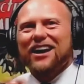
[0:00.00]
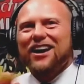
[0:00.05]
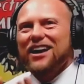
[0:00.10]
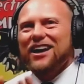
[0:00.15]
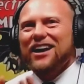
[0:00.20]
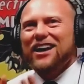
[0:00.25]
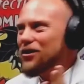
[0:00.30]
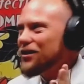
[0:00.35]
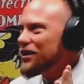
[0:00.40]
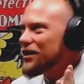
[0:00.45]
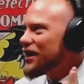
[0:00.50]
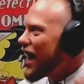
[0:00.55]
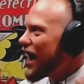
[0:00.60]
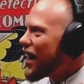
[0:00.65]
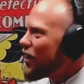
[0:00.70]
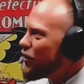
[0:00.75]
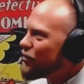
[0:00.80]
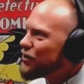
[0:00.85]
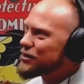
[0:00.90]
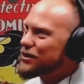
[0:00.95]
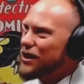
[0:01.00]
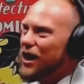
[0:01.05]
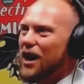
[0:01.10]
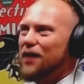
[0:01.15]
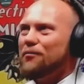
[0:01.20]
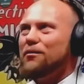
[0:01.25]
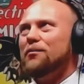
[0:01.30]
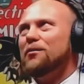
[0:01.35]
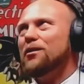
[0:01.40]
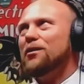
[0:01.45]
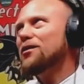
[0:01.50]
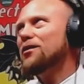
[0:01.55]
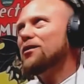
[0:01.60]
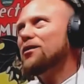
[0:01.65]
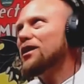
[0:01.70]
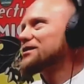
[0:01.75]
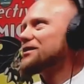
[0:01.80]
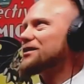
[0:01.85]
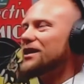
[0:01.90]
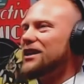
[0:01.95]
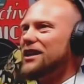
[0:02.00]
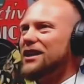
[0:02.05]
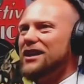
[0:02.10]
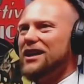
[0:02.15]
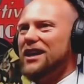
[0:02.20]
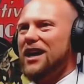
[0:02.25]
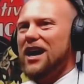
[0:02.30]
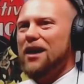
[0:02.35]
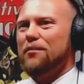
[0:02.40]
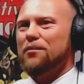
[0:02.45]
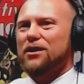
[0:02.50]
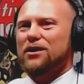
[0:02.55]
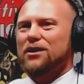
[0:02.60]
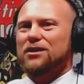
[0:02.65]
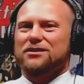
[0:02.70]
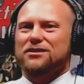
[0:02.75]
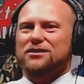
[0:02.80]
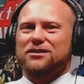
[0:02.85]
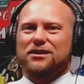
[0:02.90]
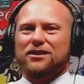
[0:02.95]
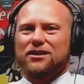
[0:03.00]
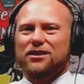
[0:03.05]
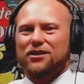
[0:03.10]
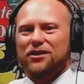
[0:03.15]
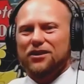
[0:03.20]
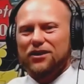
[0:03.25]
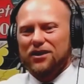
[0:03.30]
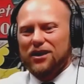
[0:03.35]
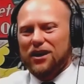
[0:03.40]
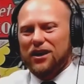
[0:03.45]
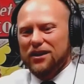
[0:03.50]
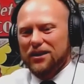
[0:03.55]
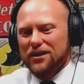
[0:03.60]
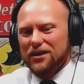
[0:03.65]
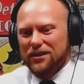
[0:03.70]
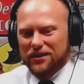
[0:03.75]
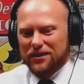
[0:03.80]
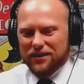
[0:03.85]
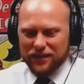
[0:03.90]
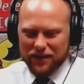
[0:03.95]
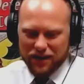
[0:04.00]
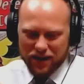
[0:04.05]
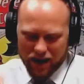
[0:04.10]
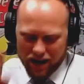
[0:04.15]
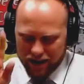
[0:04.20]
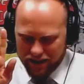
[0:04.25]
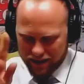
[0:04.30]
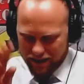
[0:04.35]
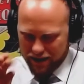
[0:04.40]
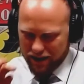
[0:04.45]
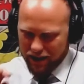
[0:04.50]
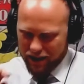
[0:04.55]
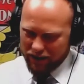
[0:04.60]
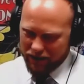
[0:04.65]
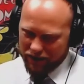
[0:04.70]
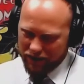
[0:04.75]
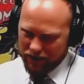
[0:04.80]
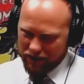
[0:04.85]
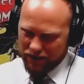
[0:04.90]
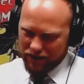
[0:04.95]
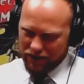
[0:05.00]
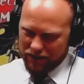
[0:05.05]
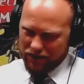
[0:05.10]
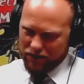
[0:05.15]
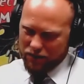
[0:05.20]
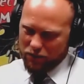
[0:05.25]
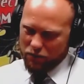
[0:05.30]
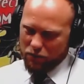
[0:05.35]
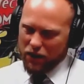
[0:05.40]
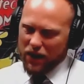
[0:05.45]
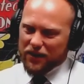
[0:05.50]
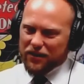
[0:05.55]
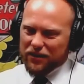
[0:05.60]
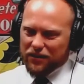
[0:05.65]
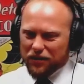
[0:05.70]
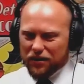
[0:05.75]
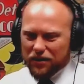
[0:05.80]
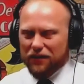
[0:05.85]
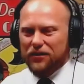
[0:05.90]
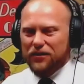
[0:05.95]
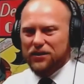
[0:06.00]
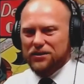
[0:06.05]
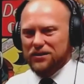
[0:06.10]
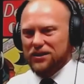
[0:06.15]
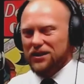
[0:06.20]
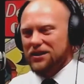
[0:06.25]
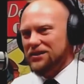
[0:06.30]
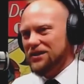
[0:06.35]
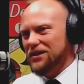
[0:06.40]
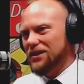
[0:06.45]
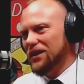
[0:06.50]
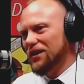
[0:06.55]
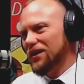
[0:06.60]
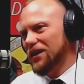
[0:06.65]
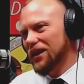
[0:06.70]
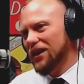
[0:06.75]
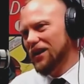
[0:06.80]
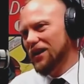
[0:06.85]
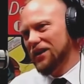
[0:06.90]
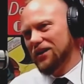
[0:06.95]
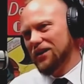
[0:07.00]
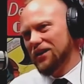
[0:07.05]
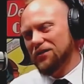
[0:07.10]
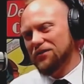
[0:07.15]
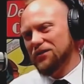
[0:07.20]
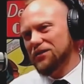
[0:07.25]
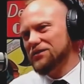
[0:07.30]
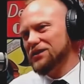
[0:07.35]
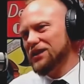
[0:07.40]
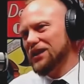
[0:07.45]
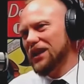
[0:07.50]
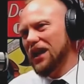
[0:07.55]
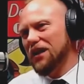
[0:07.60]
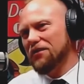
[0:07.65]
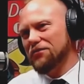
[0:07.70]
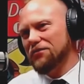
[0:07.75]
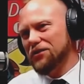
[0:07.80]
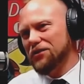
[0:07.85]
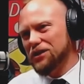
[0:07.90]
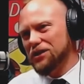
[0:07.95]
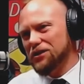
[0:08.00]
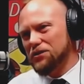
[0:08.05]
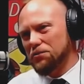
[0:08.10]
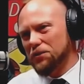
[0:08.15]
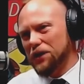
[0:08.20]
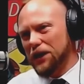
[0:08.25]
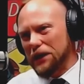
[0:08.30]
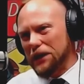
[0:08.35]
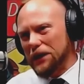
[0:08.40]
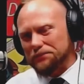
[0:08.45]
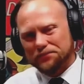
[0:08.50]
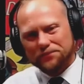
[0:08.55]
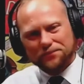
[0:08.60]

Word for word: I look now all the time. I'm always looking in the air because you know I. I, I, the, the way the universe is, and yet, uh, I don't know if you've seen that footage where